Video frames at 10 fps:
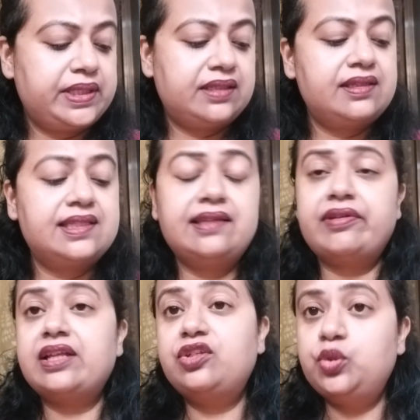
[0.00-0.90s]
because
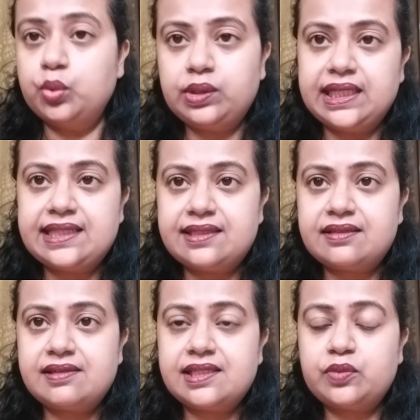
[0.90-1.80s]
there are 2
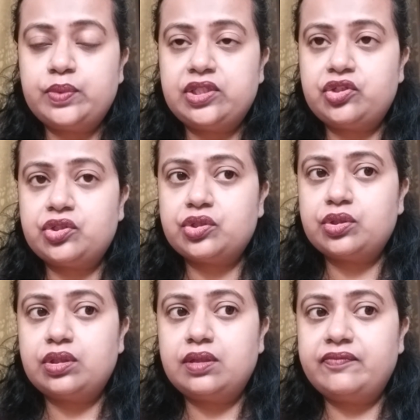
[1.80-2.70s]
cleansers which
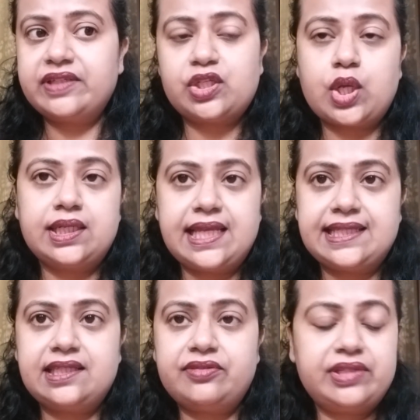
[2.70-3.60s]
was not
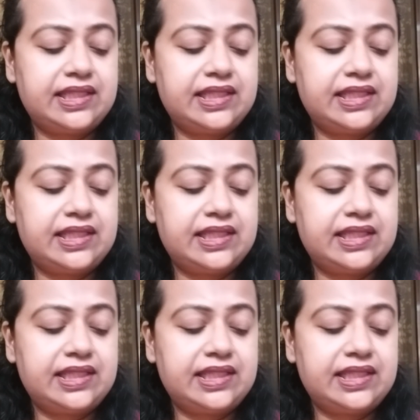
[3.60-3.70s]
necessary.